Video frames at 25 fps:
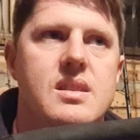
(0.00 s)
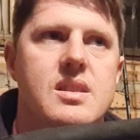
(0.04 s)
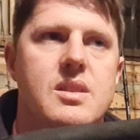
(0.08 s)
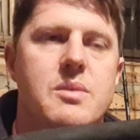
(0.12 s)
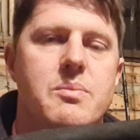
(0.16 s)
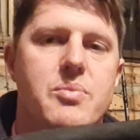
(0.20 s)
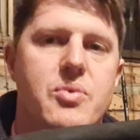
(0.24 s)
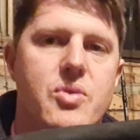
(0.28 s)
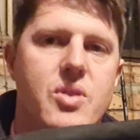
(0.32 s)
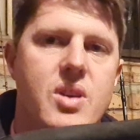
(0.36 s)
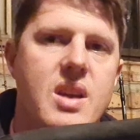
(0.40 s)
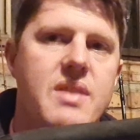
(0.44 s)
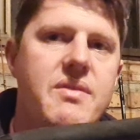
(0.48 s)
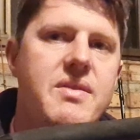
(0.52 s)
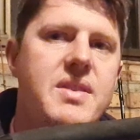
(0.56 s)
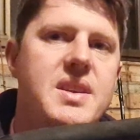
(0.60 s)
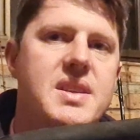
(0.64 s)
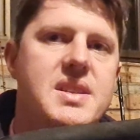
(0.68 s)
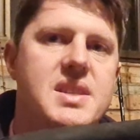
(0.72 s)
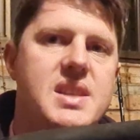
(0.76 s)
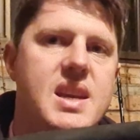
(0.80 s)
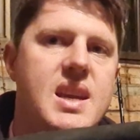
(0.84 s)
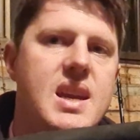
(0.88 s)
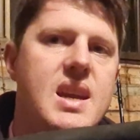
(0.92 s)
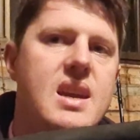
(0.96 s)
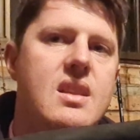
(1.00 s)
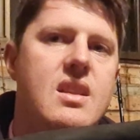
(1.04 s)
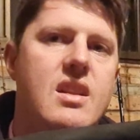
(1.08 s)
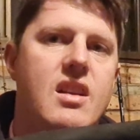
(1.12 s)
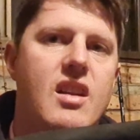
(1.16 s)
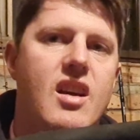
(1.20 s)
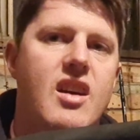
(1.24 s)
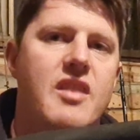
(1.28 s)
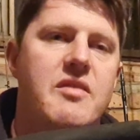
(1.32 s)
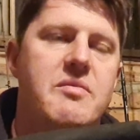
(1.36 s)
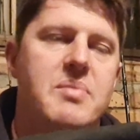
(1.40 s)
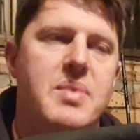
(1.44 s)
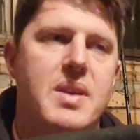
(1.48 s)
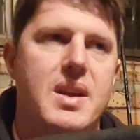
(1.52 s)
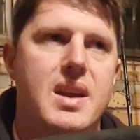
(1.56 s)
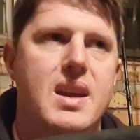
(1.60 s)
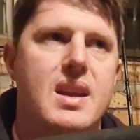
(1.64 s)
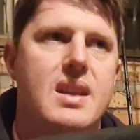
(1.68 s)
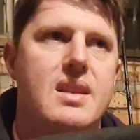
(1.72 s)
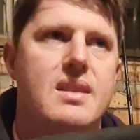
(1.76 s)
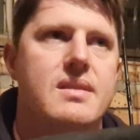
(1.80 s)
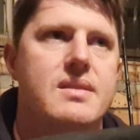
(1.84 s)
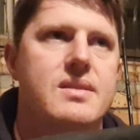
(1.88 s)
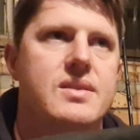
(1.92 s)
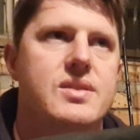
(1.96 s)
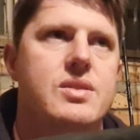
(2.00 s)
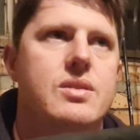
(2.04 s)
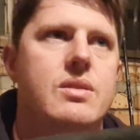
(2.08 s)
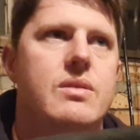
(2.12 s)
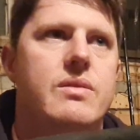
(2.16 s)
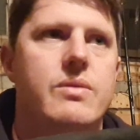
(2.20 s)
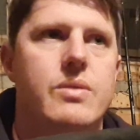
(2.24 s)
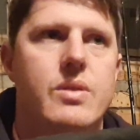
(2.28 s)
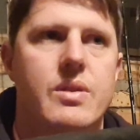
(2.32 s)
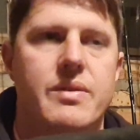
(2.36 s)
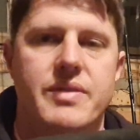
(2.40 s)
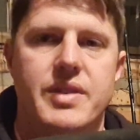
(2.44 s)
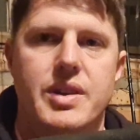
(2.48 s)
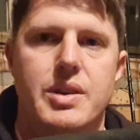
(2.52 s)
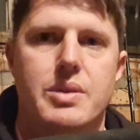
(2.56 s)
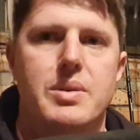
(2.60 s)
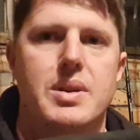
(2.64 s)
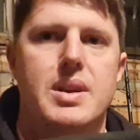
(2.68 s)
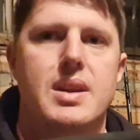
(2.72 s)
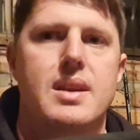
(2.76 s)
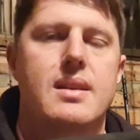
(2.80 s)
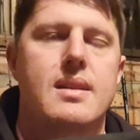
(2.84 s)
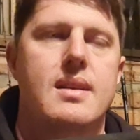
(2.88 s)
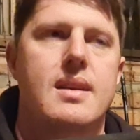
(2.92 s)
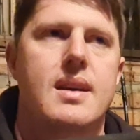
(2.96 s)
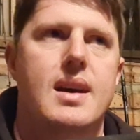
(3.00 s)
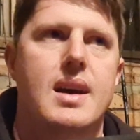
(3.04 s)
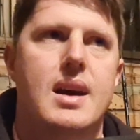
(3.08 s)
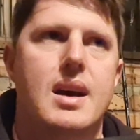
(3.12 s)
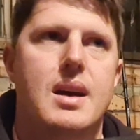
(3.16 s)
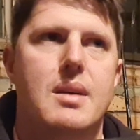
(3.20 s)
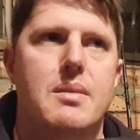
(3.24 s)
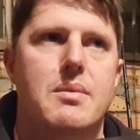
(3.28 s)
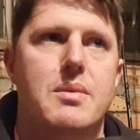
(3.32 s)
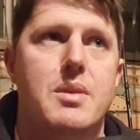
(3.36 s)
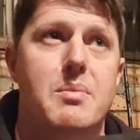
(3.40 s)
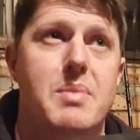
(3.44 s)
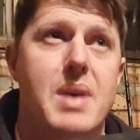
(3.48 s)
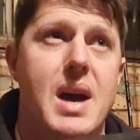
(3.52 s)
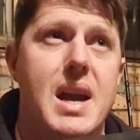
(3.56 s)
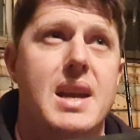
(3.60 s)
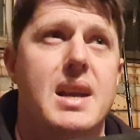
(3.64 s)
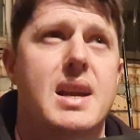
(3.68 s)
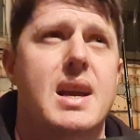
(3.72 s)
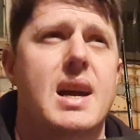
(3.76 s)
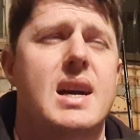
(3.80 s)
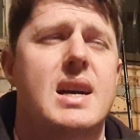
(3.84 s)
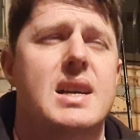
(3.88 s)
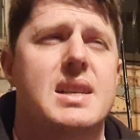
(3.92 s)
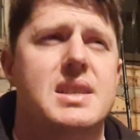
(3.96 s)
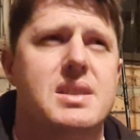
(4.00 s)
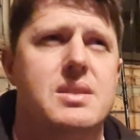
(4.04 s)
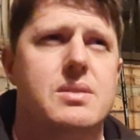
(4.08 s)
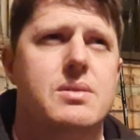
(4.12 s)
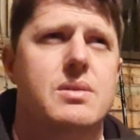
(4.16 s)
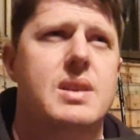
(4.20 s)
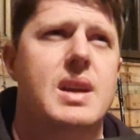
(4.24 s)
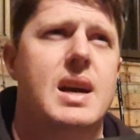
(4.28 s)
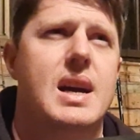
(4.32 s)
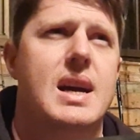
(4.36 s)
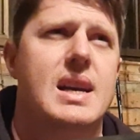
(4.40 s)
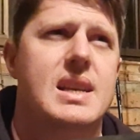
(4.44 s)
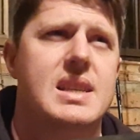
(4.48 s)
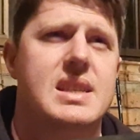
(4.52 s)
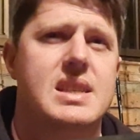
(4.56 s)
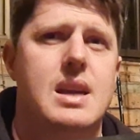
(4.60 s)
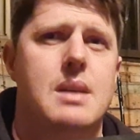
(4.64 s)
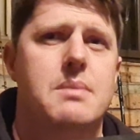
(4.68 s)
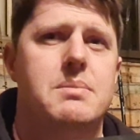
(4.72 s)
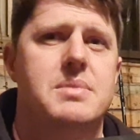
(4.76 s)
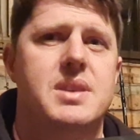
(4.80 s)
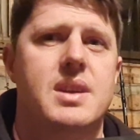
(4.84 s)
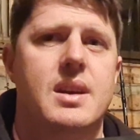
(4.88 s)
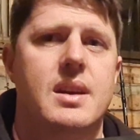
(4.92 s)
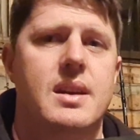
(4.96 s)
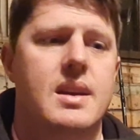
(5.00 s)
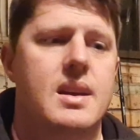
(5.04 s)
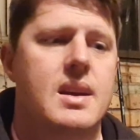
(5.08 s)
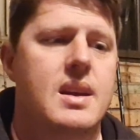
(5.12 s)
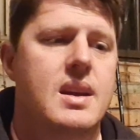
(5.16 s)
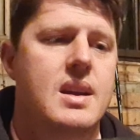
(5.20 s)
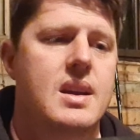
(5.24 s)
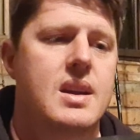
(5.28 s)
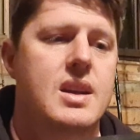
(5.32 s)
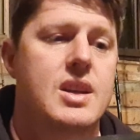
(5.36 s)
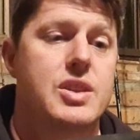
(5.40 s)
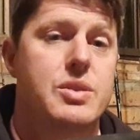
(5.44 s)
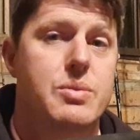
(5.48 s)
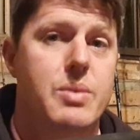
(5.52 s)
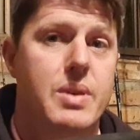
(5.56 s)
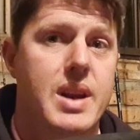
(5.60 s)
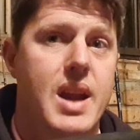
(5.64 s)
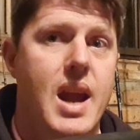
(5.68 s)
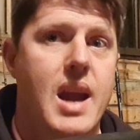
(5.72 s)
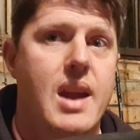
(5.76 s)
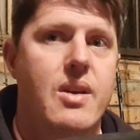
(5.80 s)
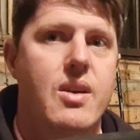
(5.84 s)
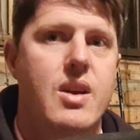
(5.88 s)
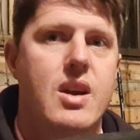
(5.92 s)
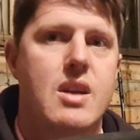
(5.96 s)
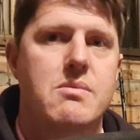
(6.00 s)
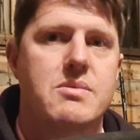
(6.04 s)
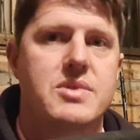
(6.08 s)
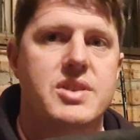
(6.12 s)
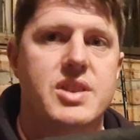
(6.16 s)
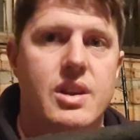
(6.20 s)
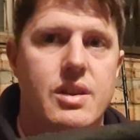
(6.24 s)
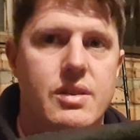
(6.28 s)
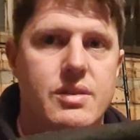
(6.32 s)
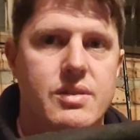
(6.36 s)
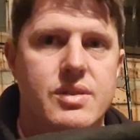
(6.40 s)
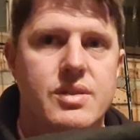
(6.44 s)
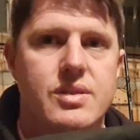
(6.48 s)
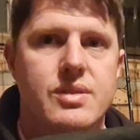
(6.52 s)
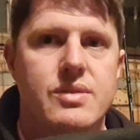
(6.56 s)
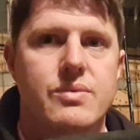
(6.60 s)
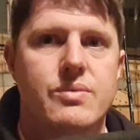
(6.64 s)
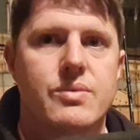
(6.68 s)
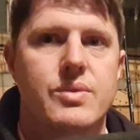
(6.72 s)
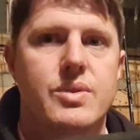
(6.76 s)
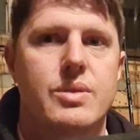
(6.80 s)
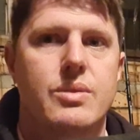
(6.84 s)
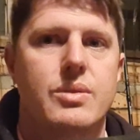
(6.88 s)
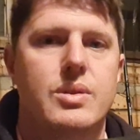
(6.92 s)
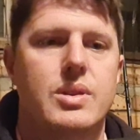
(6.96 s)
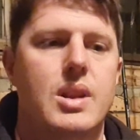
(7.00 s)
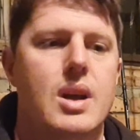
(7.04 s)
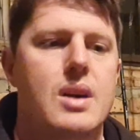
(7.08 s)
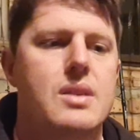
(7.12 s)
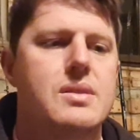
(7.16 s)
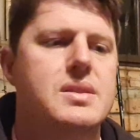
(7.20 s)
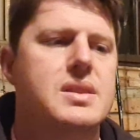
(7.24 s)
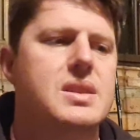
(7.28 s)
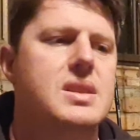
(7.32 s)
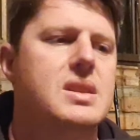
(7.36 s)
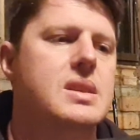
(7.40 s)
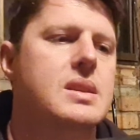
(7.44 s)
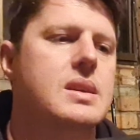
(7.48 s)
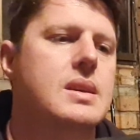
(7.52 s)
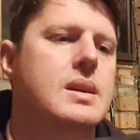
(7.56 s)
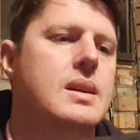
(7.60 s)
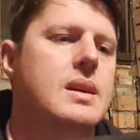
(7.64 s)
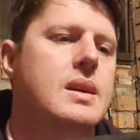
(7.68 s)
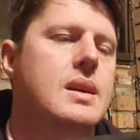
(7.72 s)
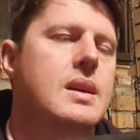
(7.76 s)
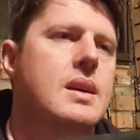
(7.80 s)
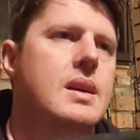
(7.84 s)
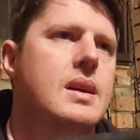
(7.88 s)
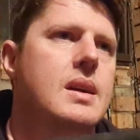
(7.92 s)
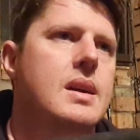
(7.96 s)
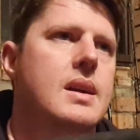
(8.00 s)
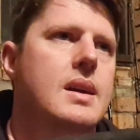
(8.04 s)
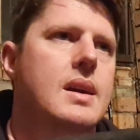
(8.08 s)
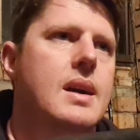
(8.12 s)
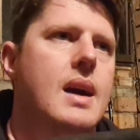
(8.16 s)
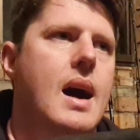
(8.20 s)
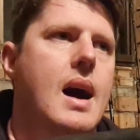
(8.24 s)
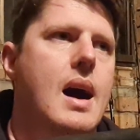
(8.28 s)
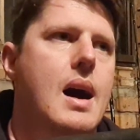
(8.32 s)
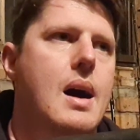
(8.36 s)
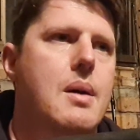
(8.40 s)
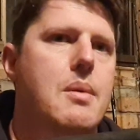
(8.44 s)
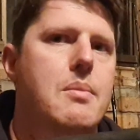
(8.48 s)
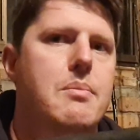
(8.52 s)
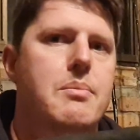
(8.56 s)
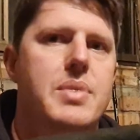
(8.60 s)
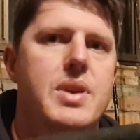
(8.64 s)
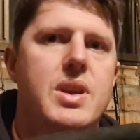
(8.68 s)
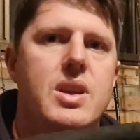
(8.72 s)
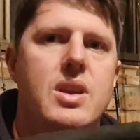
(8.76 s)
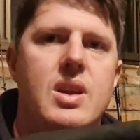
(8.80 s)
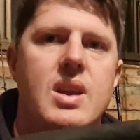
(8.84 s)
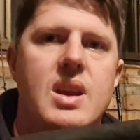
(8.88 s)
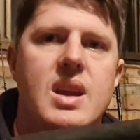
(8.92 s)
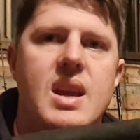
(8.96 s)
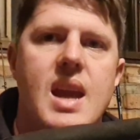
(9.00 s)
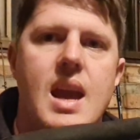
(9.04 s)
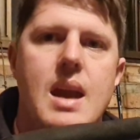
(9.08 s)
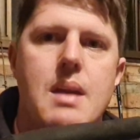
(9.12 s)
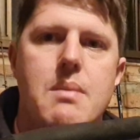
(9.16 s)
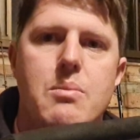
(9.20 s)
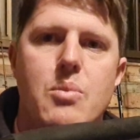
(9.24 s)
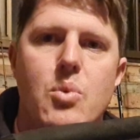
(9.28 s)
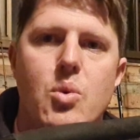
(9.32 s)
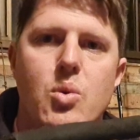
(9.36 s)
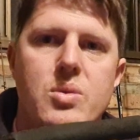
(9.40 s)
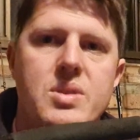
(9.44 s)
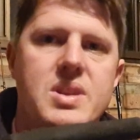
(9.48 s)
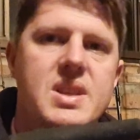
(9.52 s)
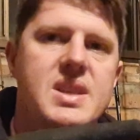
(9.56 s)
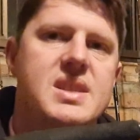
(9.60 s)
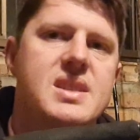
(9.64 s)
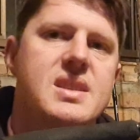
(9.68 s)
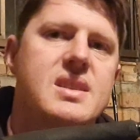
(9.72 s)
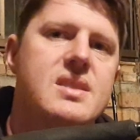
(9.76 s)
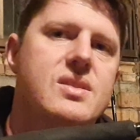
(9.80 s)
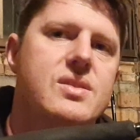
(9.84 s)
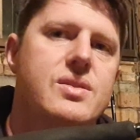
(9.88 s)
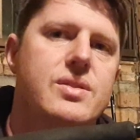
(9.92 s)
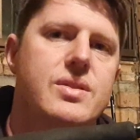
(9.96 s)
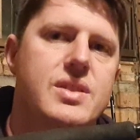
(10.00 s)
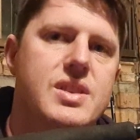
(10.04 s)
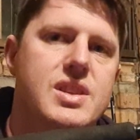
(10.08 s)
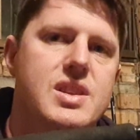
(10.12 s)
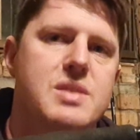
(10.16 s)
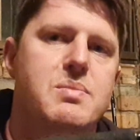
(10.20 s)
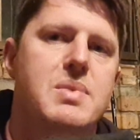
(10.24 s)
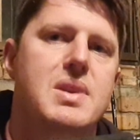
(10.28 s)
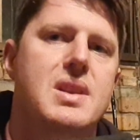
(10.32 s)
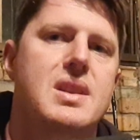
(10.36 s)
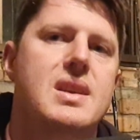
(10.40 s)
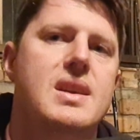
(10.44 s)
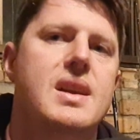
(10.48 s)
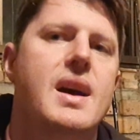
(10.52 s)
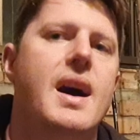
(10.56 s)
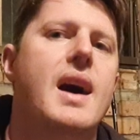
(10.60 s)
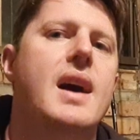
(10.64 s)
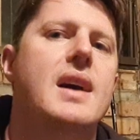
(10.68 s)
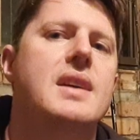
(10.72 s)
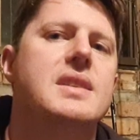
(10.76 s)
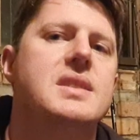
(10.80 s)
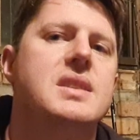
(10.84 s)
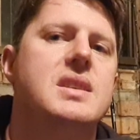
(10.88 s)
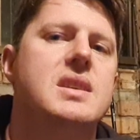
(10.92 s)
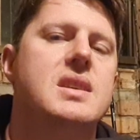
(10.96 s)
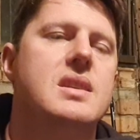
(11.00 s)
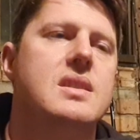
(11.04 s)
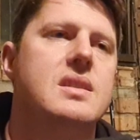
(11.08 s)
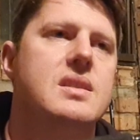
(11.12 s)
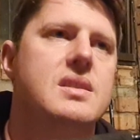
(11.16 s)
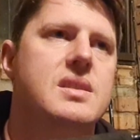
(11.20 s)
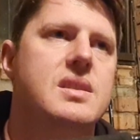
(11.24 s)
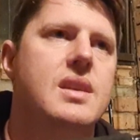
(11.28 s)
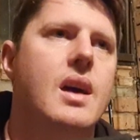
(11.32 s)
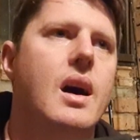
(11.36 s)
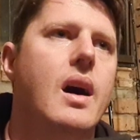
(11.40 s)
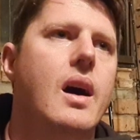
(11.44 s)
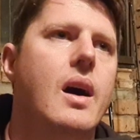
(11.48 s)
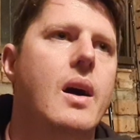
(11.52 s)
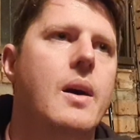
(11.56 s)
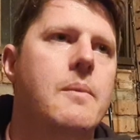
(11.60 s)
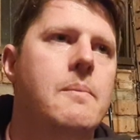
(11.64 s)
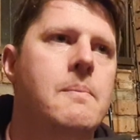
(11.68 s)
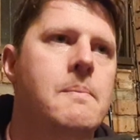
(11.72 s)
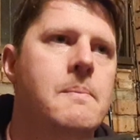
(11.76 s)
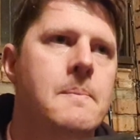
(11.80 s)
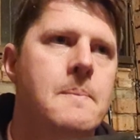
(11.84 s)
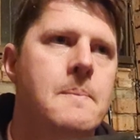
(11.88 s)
The previous gear that I've been sort of reviewing, the bait cast up to 28 grams, so real close. But you get more distance on the spin cast. So